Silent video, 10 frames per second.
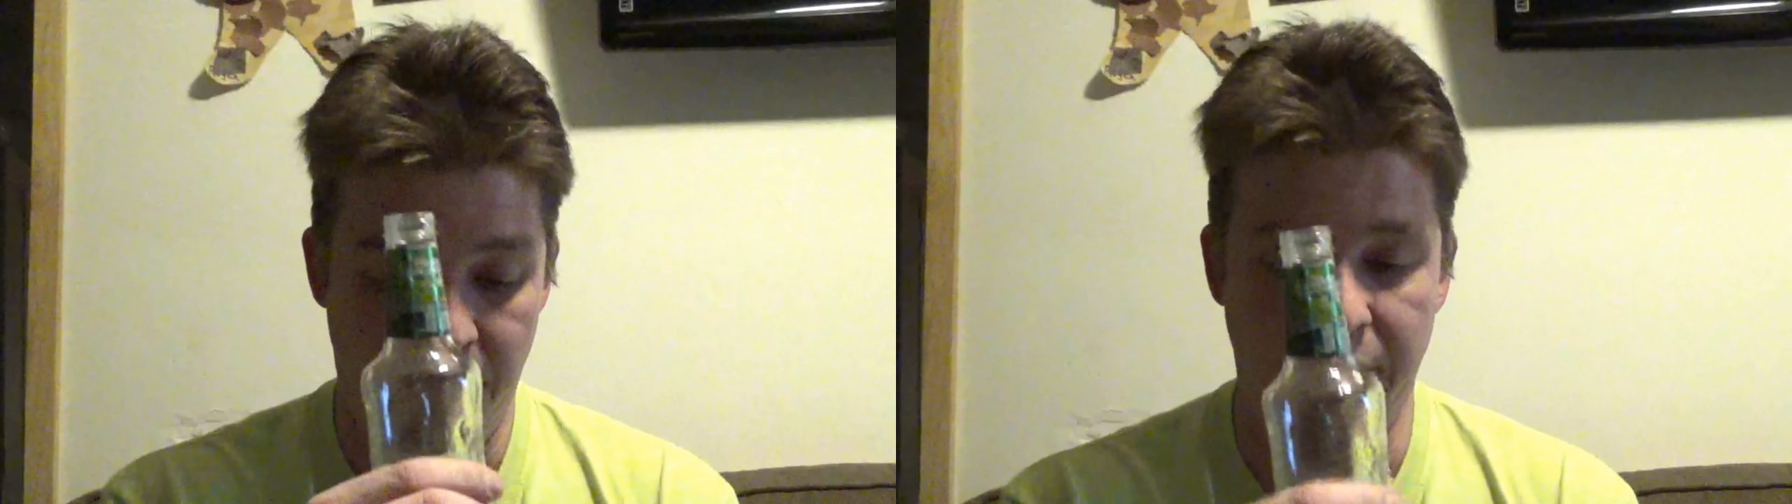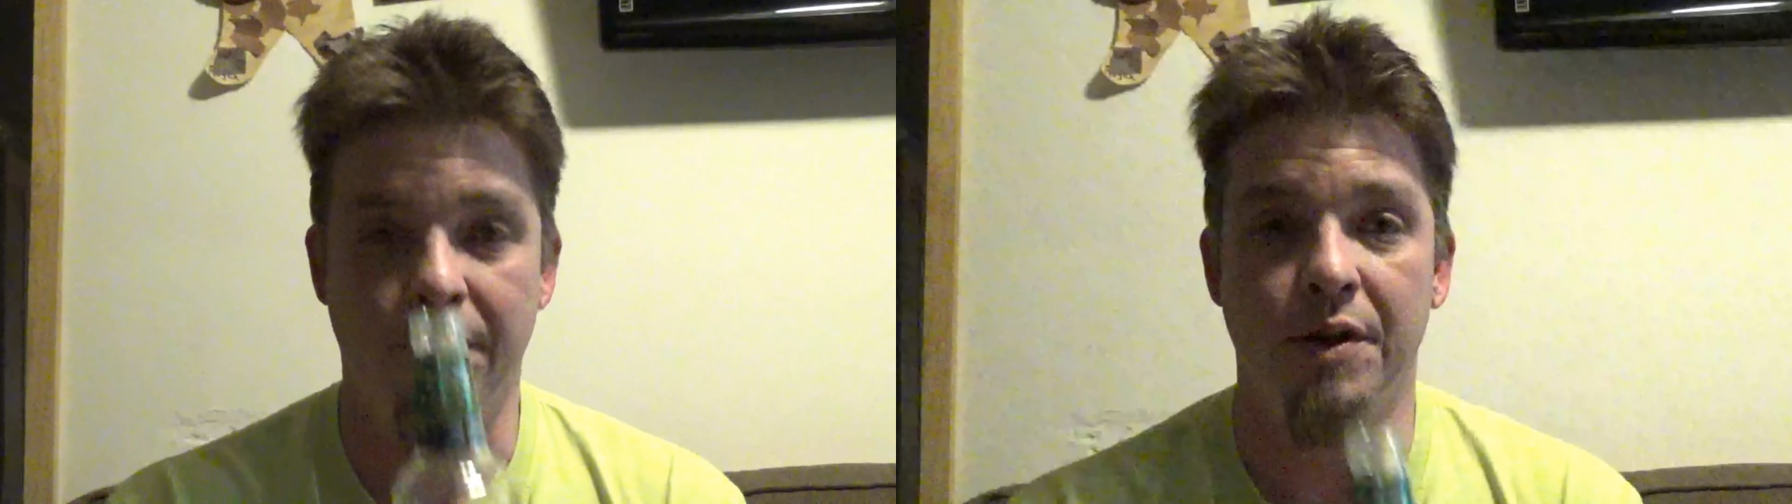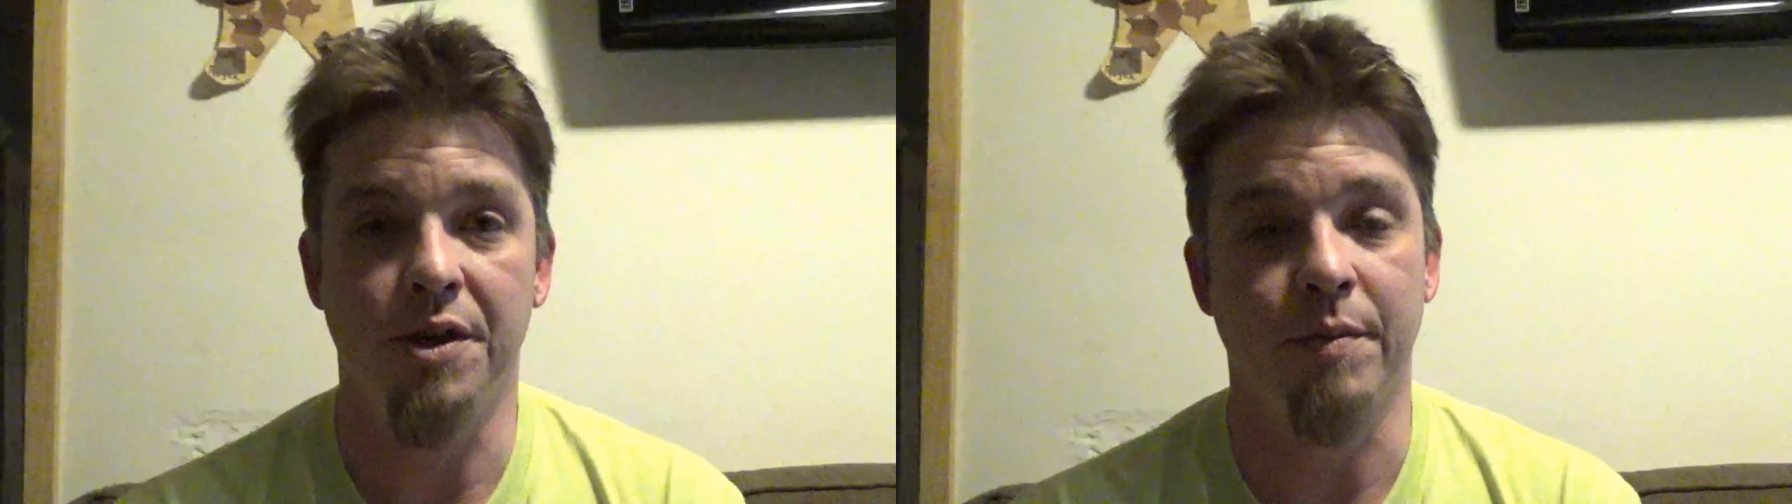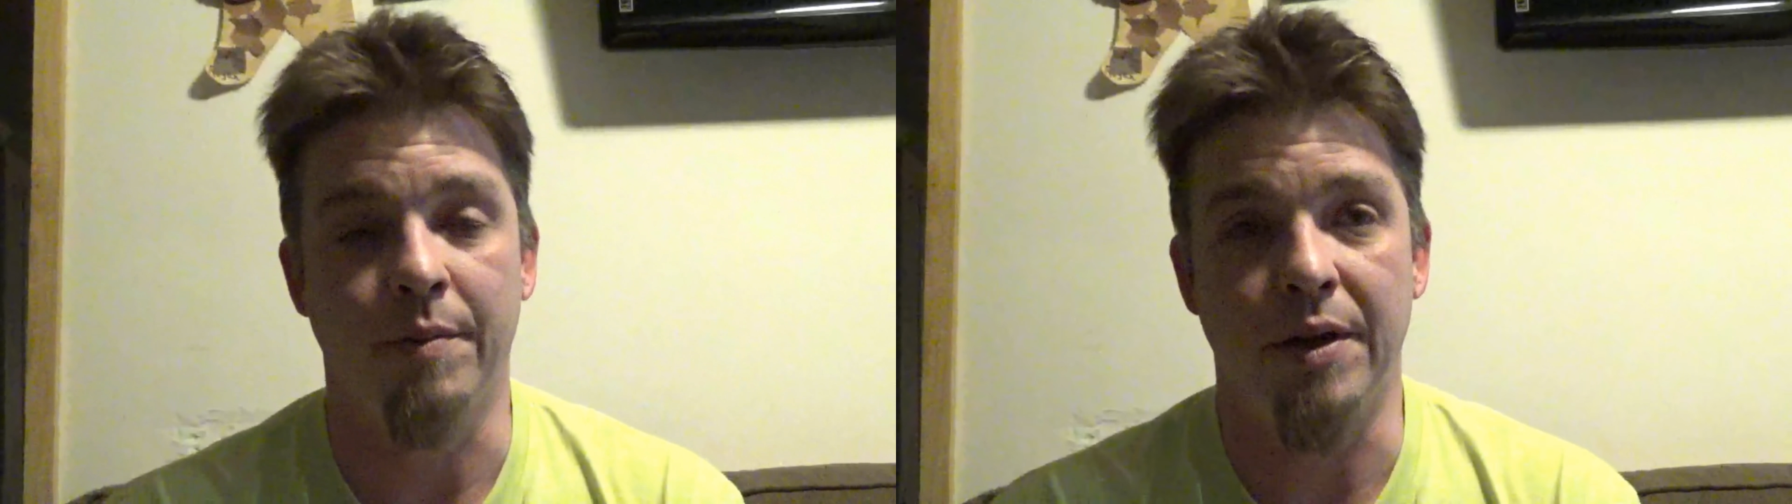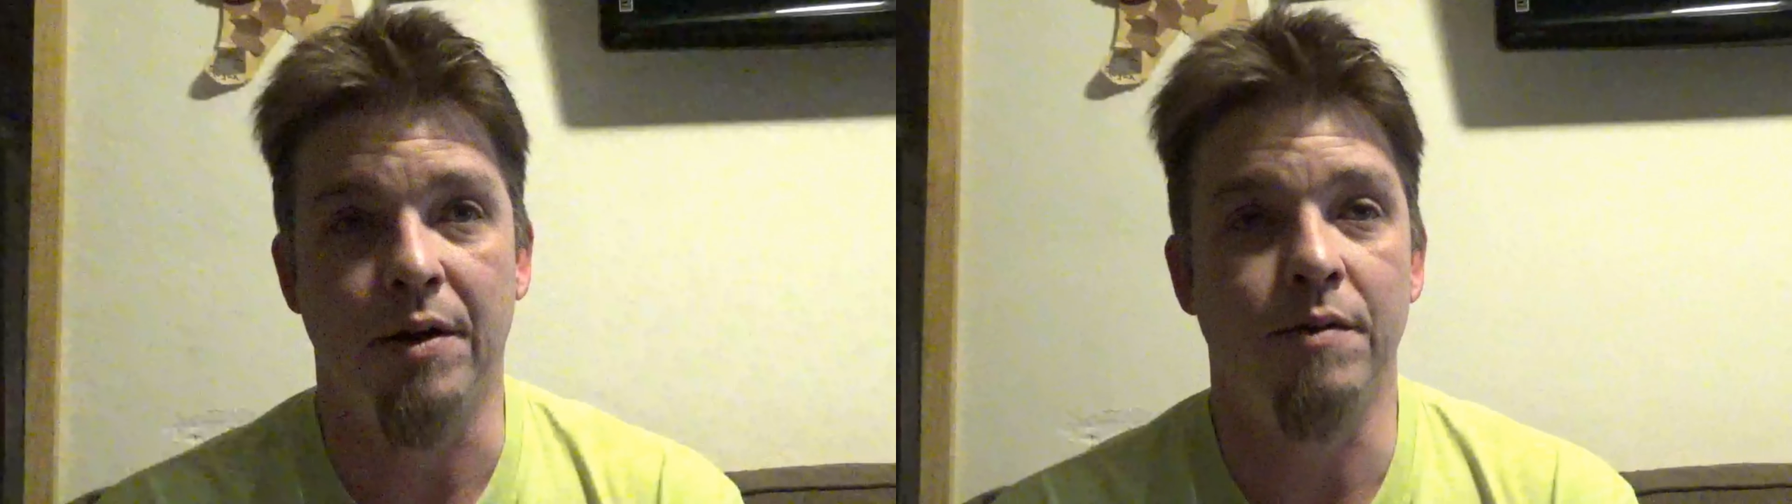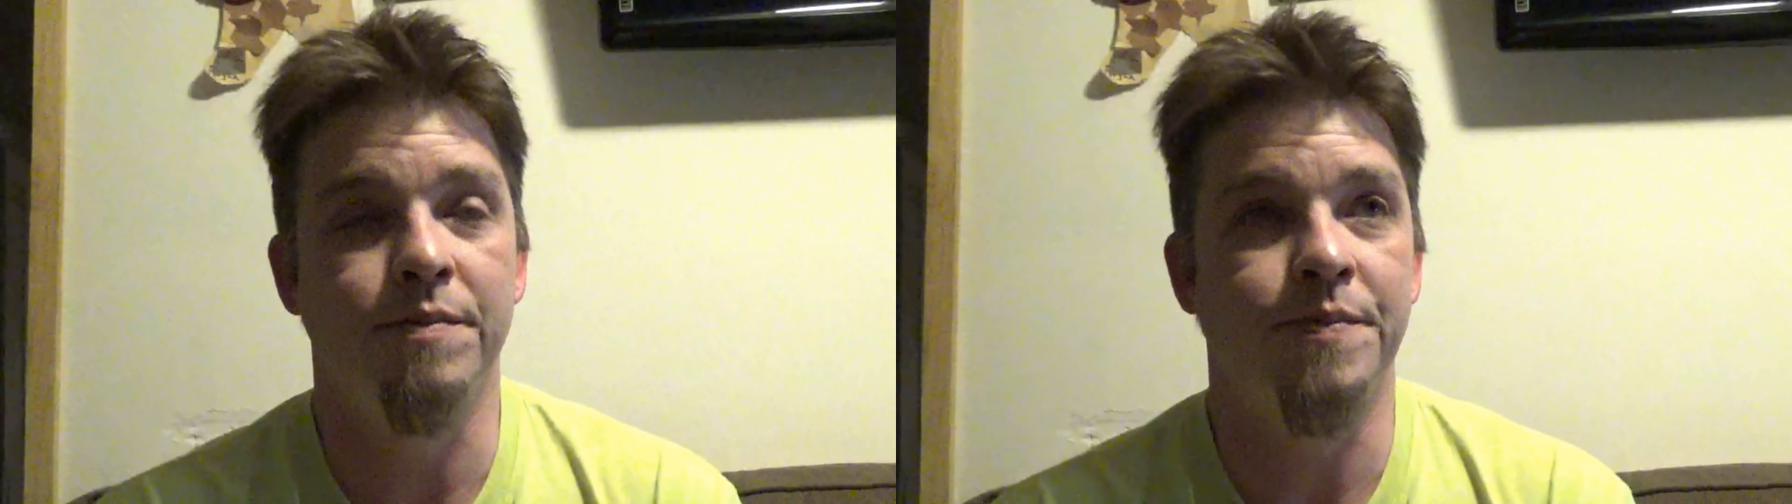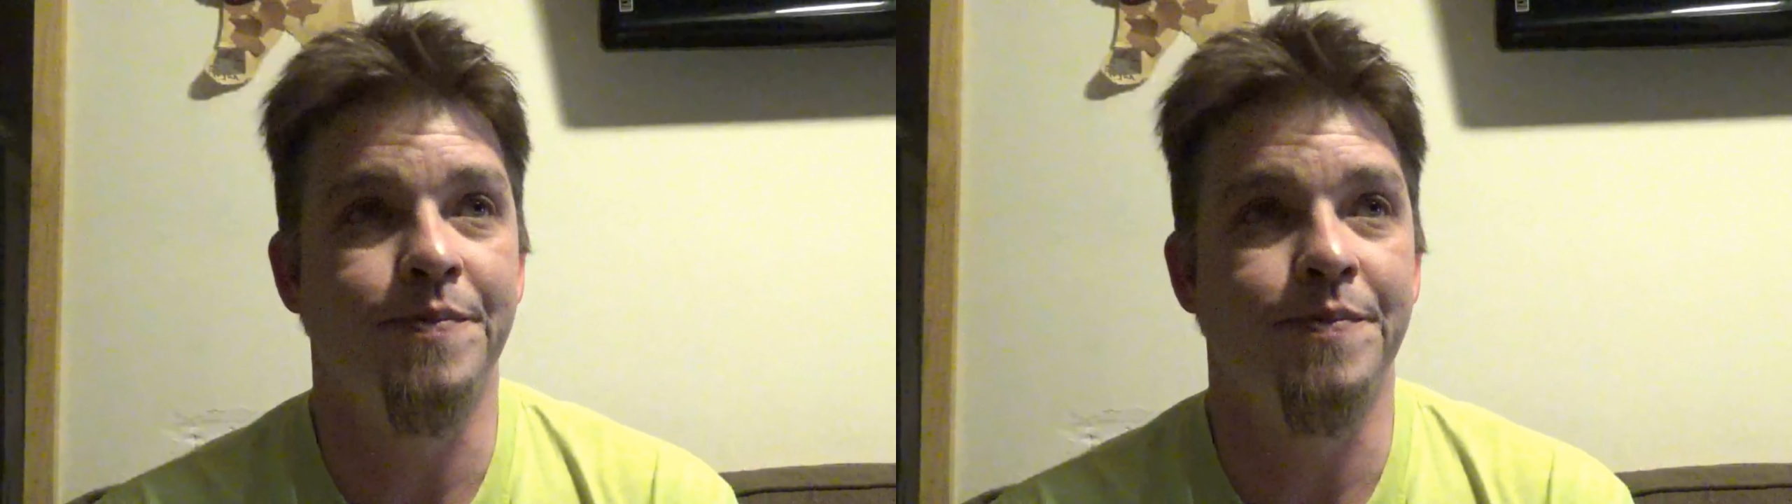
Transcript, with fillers: I'm gonna finish my beer.